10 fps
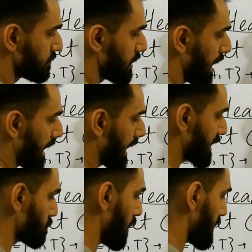and next
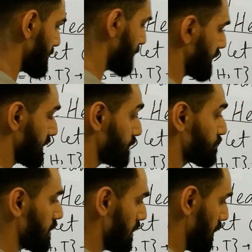part is here
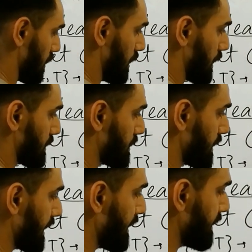
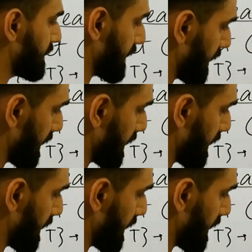tail,